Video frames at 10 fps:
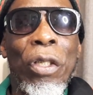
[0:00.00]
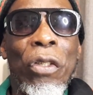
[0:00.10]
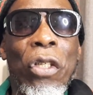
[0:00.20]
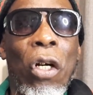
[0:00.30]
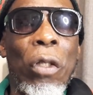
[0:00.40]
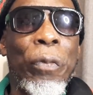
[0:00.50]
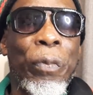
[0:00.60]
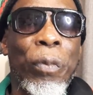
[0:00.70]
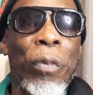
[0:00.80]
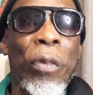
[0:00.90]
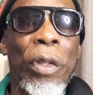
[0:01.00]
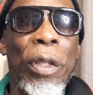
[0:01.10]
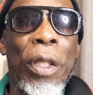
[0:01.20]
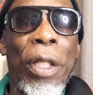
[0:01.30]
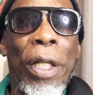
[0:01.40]
So,
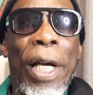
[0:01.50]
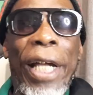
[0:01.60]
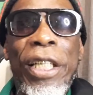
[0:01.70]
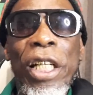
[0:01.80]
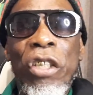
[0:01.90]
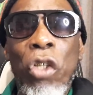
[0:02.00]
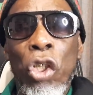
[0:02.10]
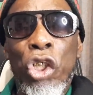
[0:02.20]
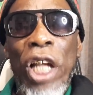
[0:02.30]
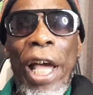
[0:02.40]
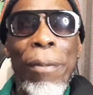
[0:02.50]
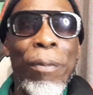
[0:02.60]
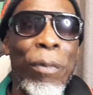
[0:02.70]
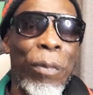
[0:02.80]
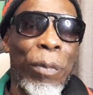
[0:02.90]
until such time,